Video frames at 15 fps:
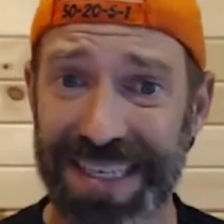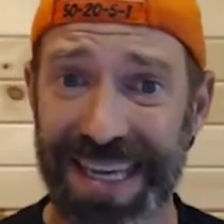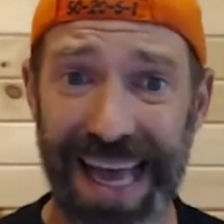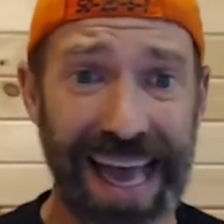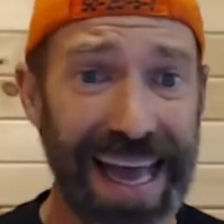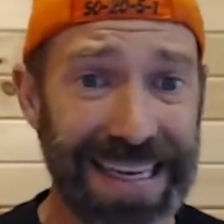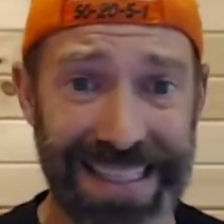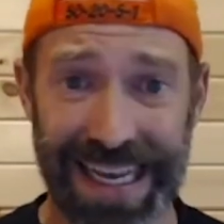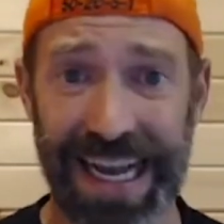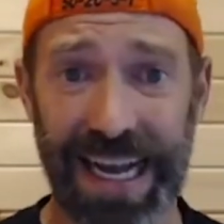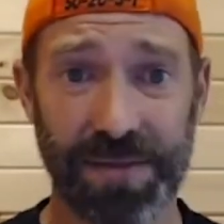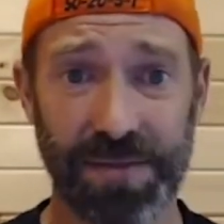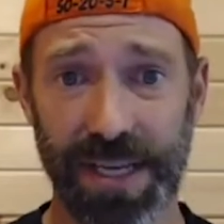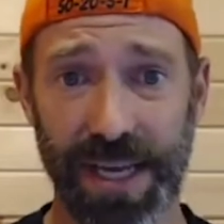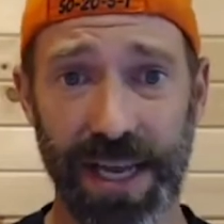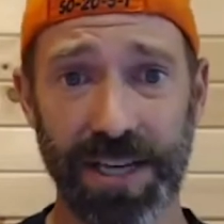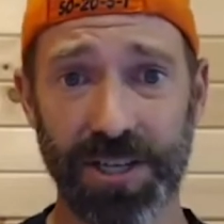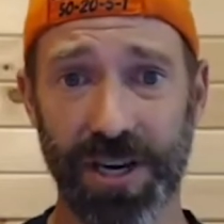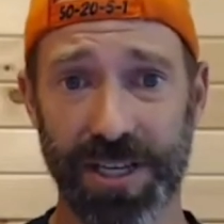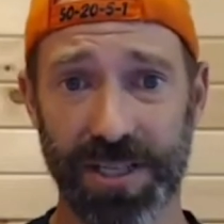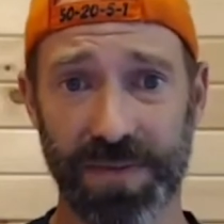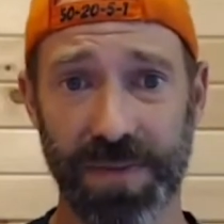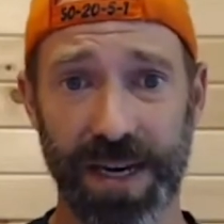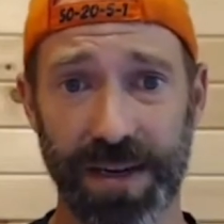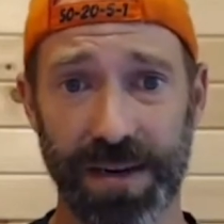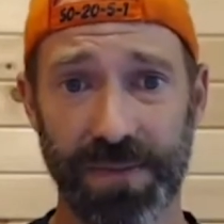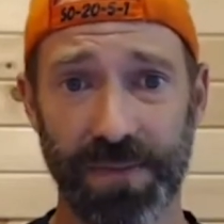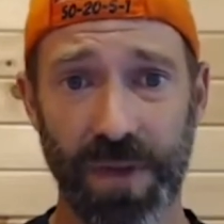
10 times the agent as me.